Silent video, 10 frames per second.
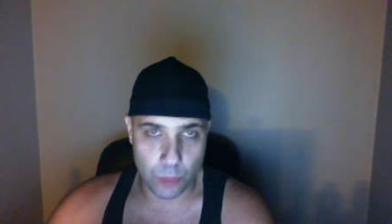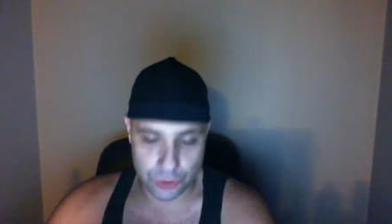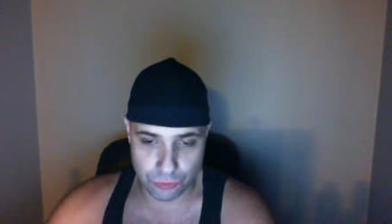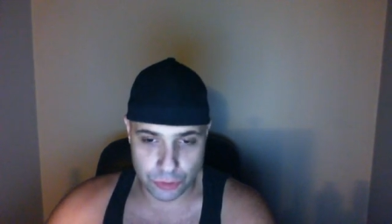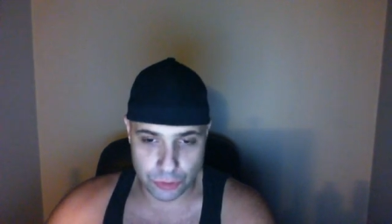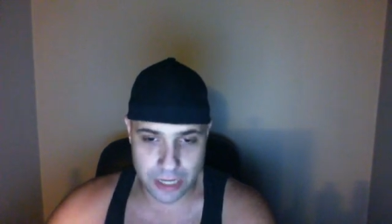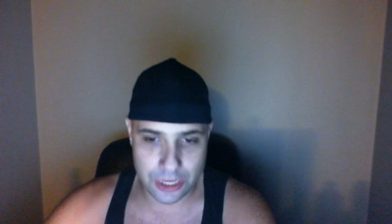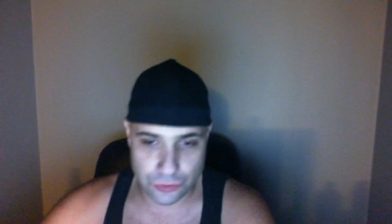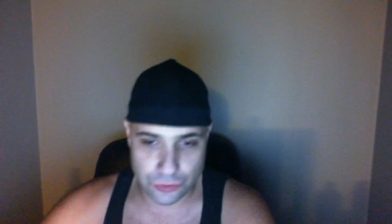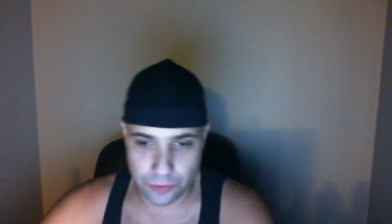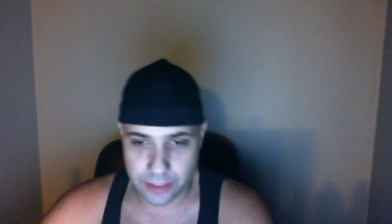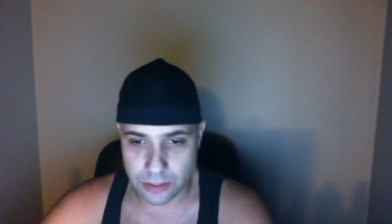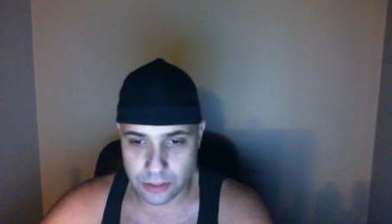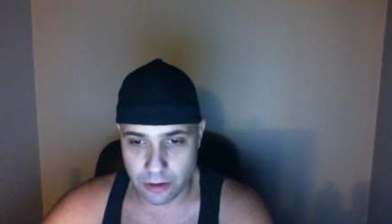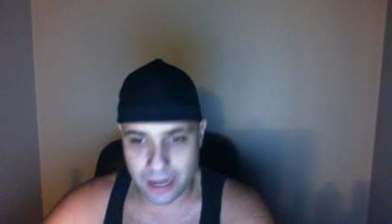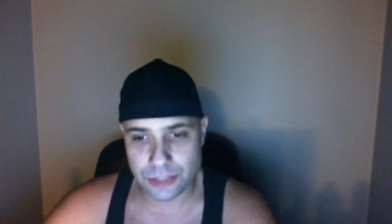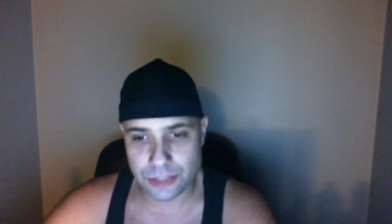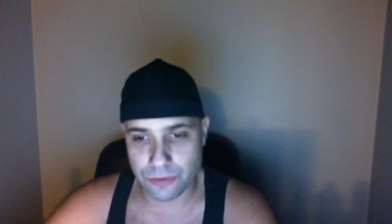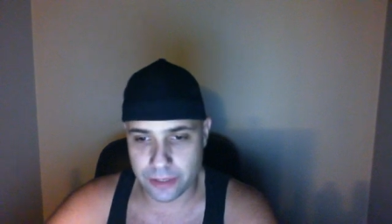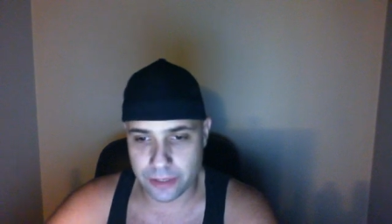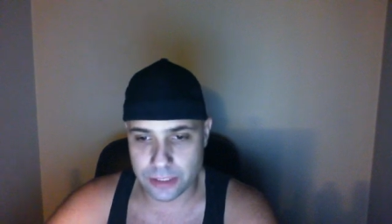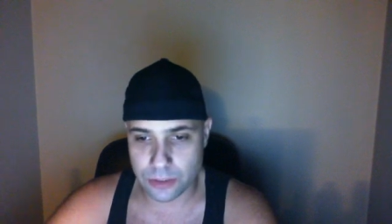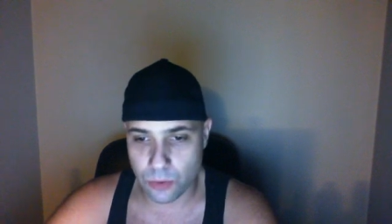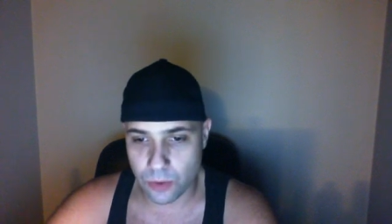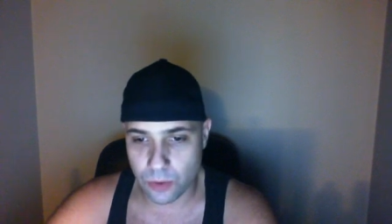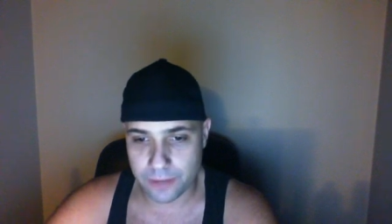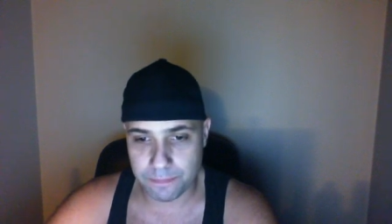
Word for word: Trojan asteroids are asteroids caught